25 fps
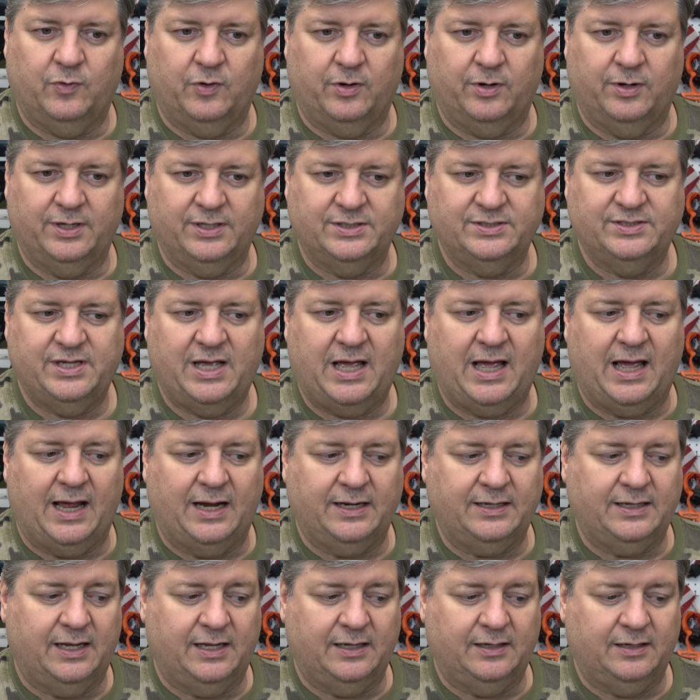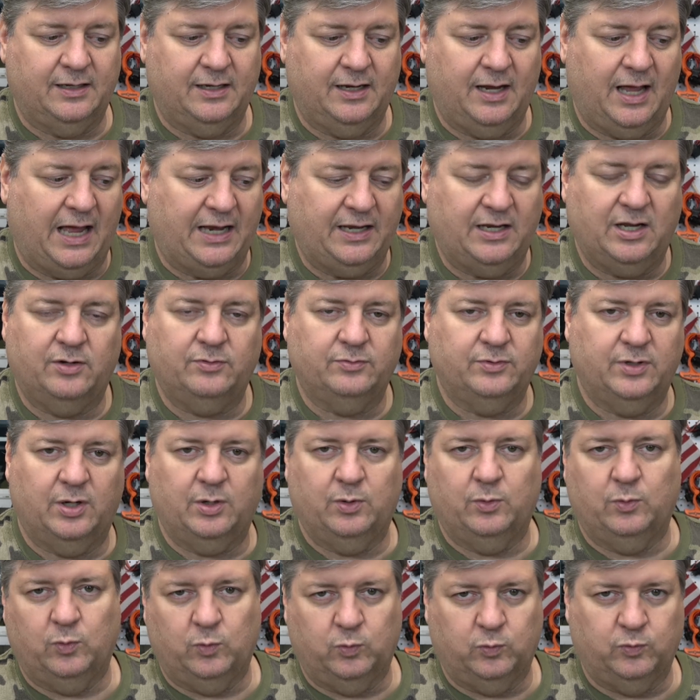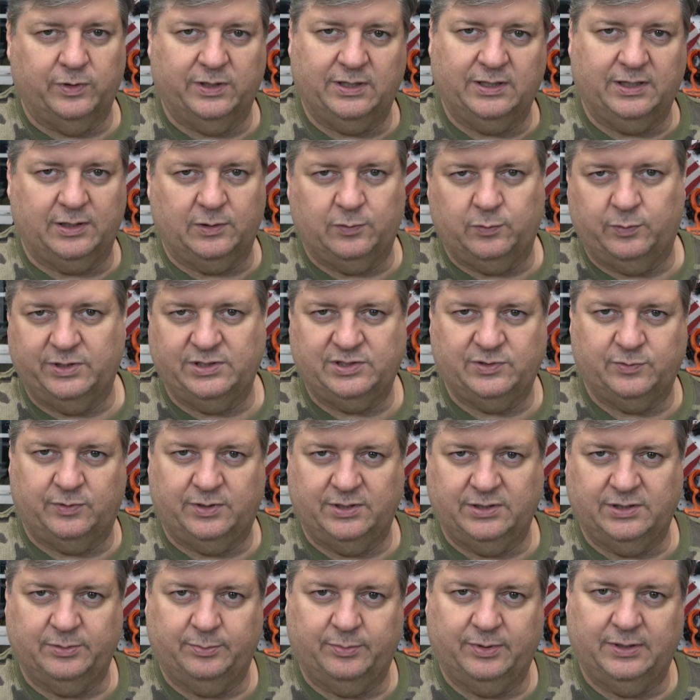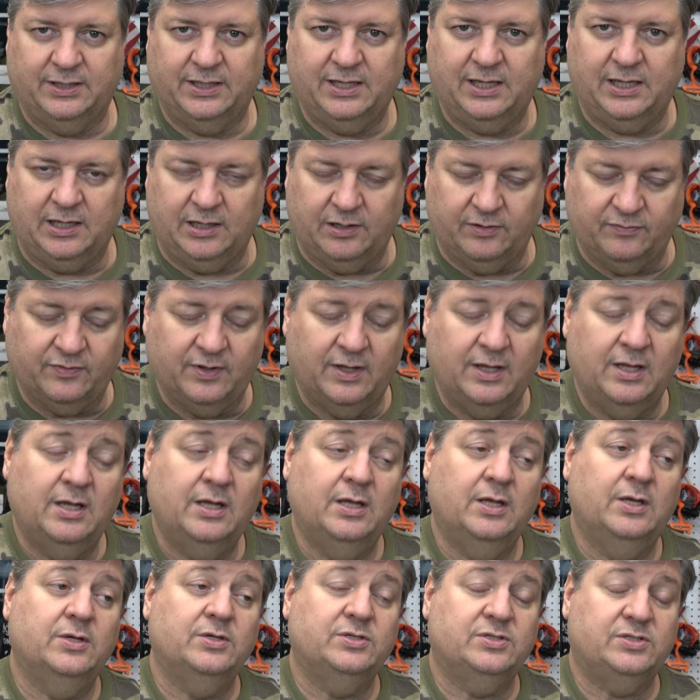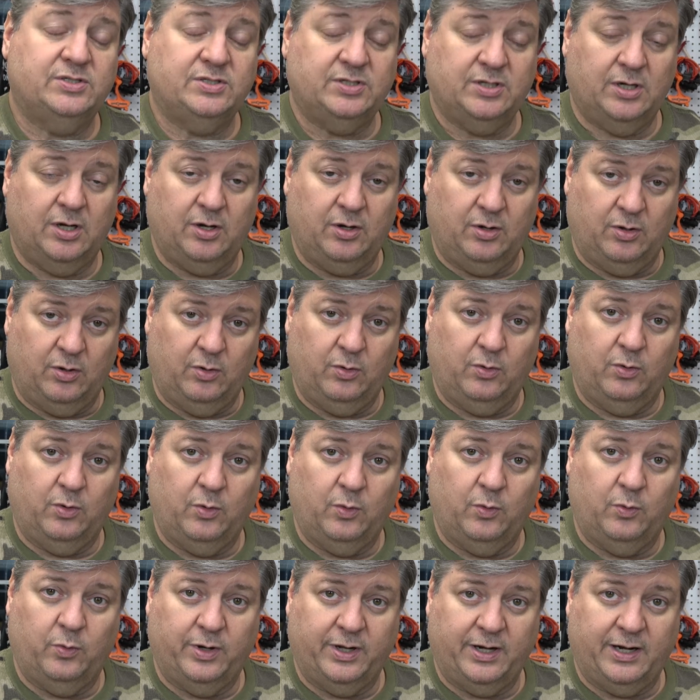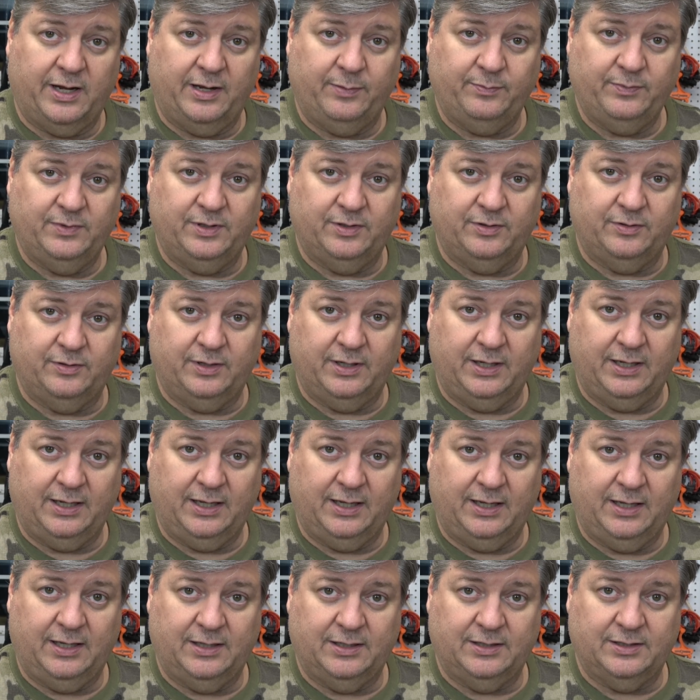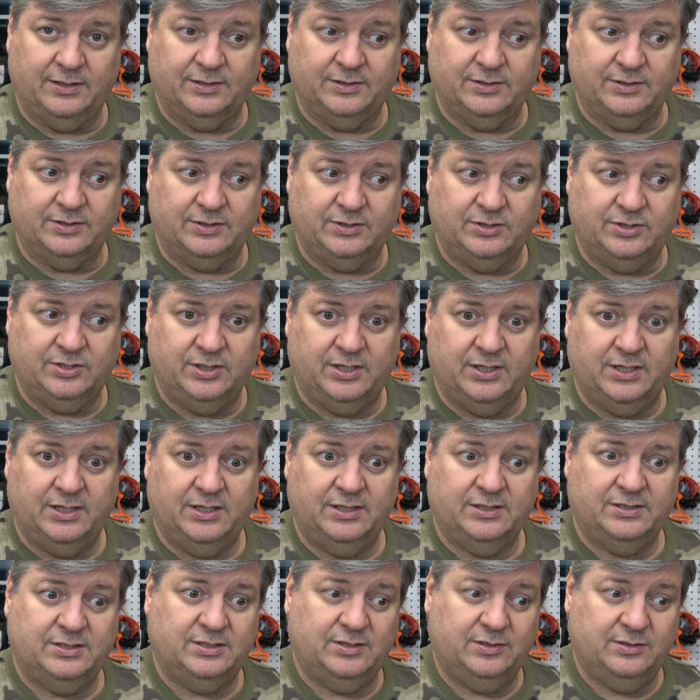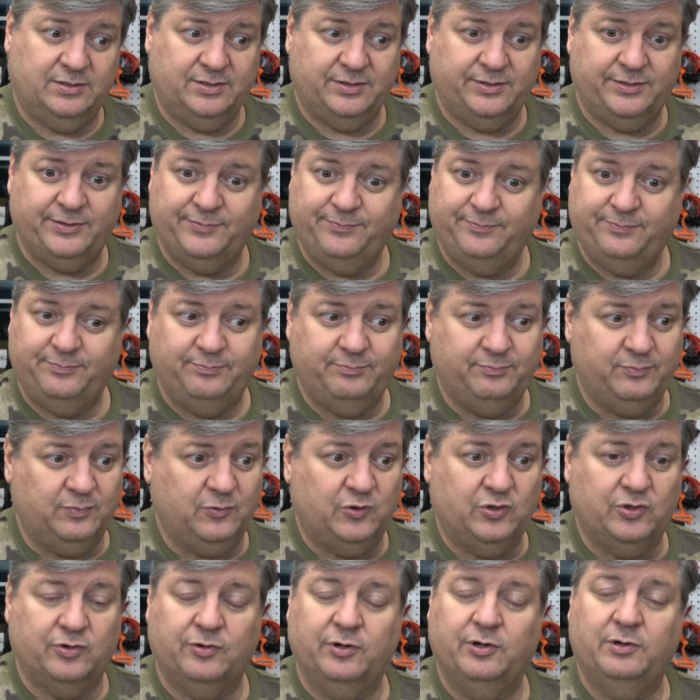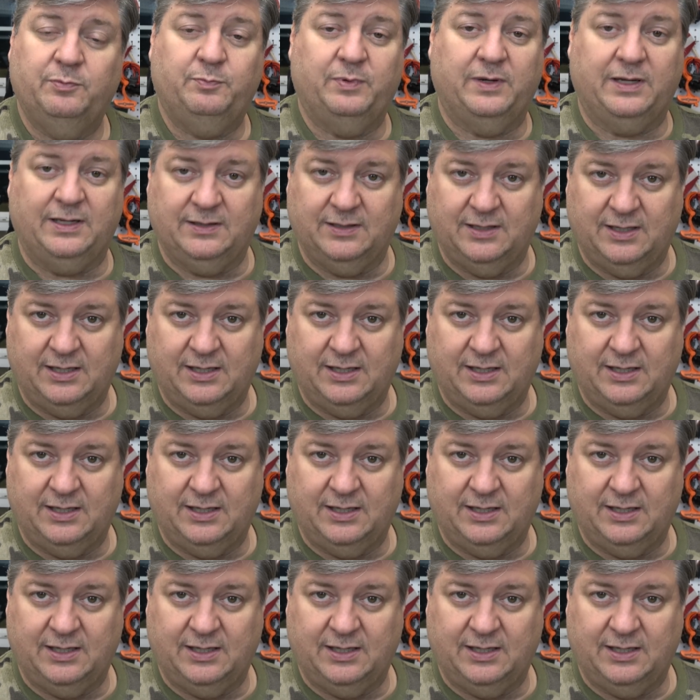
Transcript: were exact and I don't know really which one to believe. So what I'm doing is just grouping